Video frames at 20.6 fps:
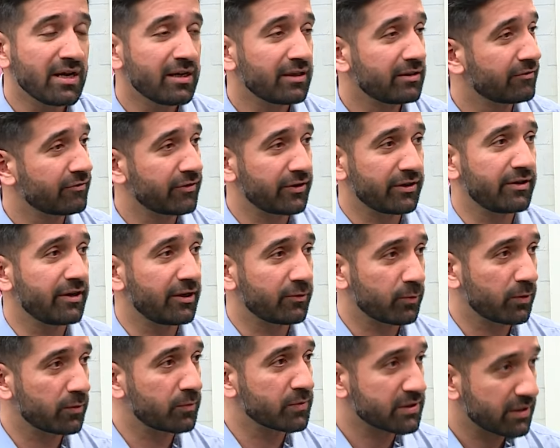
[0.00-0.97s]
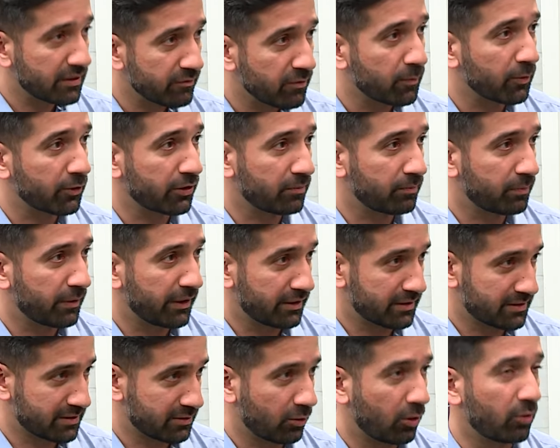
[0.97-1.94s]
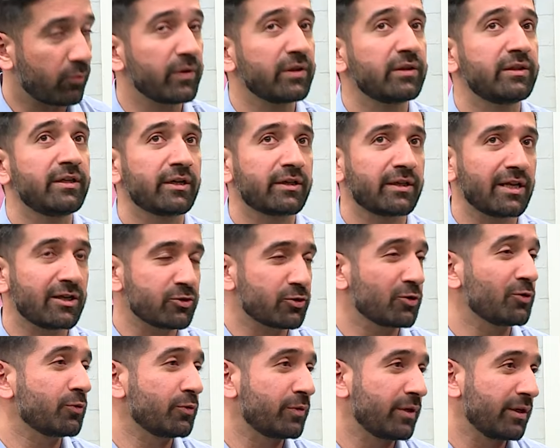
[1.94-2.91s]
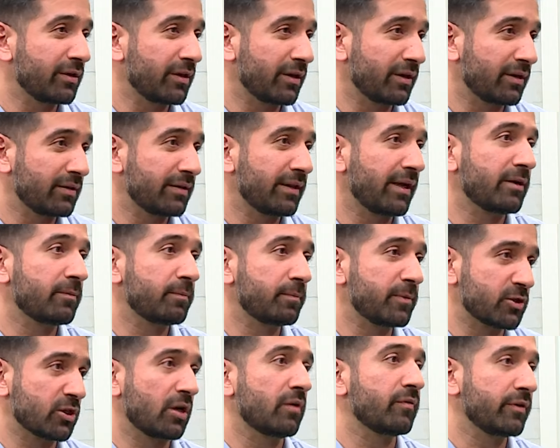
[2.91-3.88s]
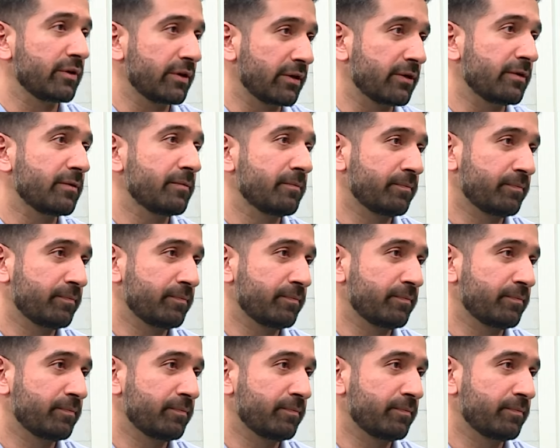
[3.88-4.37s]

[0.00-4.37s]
the feeder network was never put in place or with the attention to detail that Peshawar did.